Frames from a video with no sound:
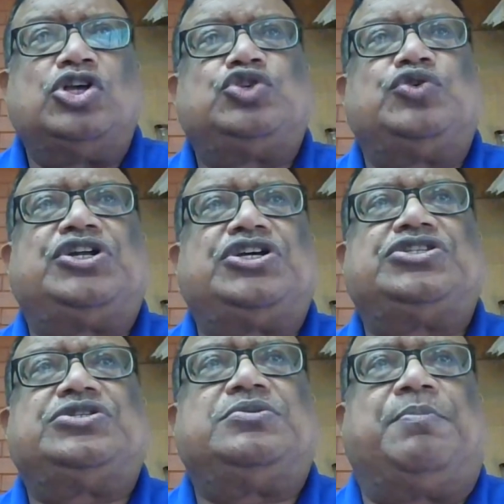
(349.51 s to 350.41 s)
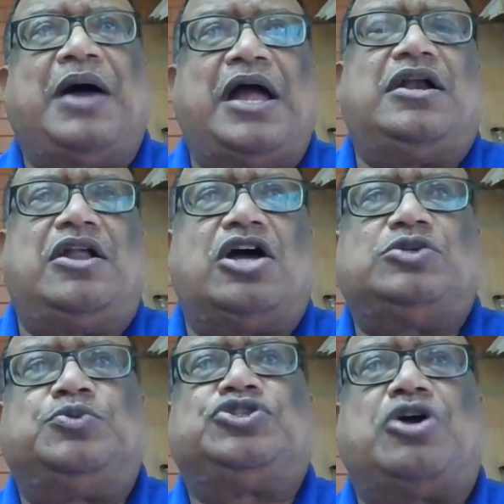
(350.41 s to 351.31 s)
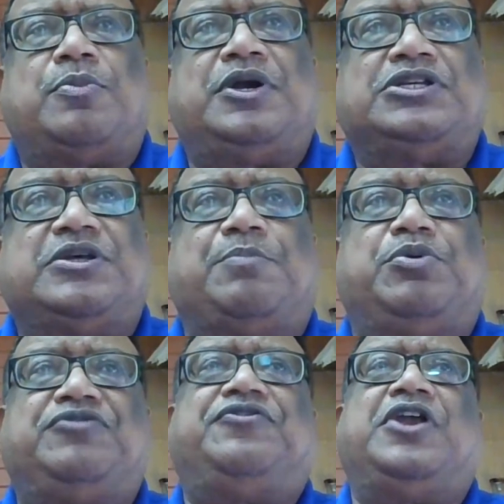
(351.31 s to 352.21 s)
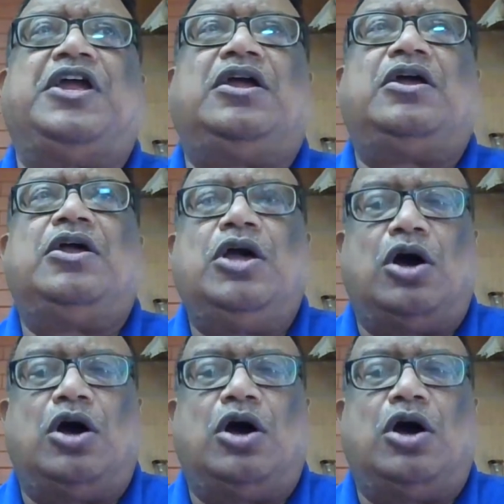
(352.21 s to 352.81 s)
So it is, by and large, most operators are preferring